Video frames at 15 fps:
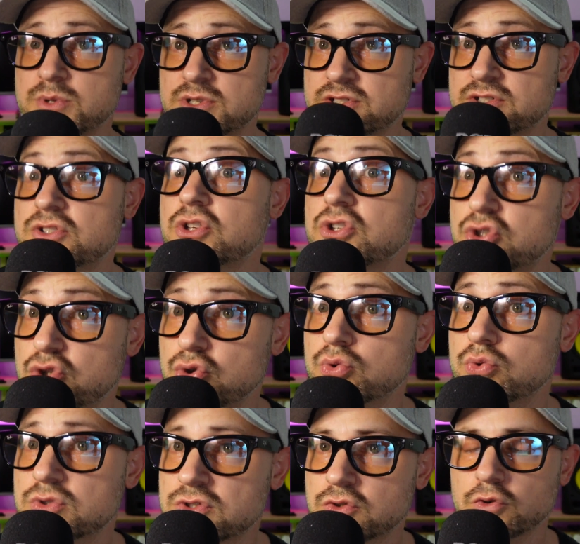which is the
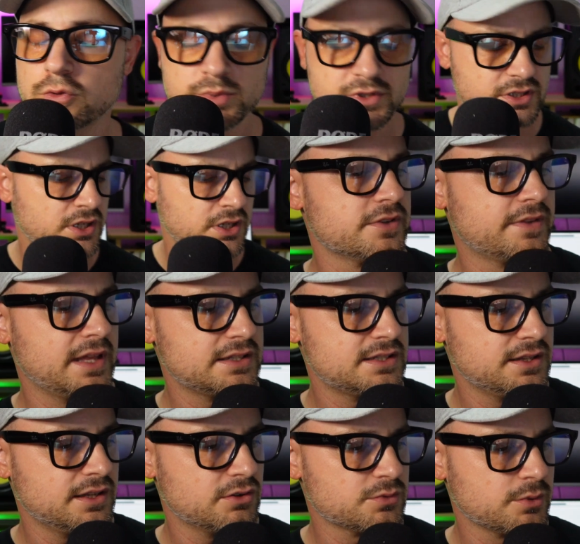2 scoops. that's
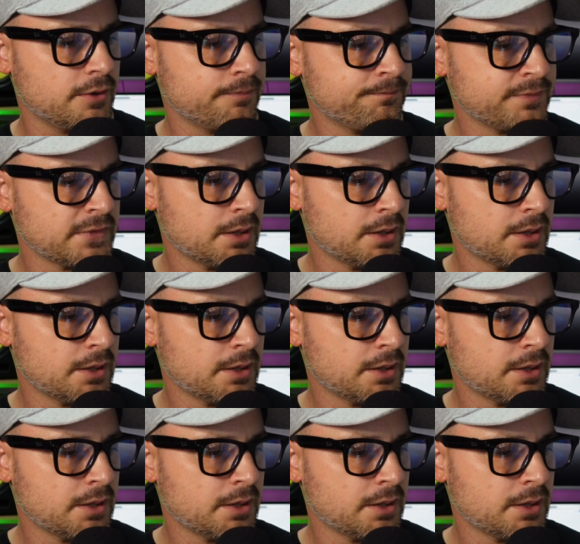in there as well.